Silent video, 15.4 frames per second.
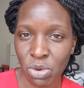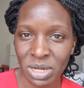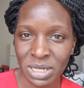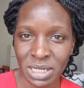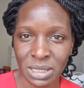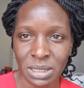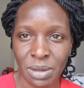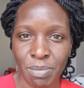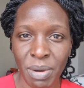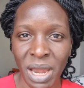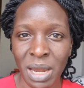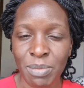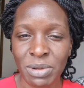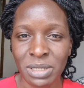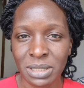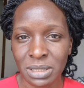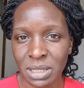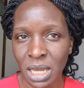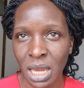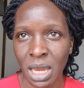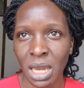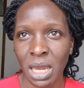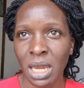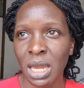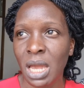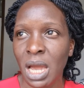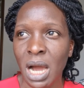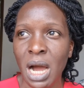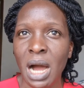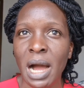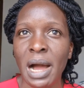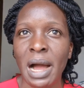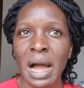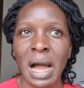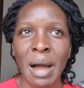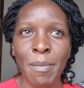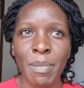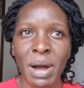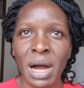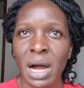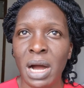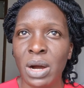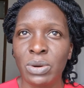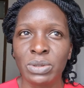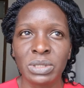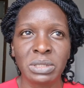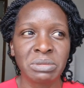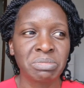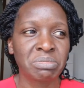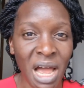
What does the Bible say about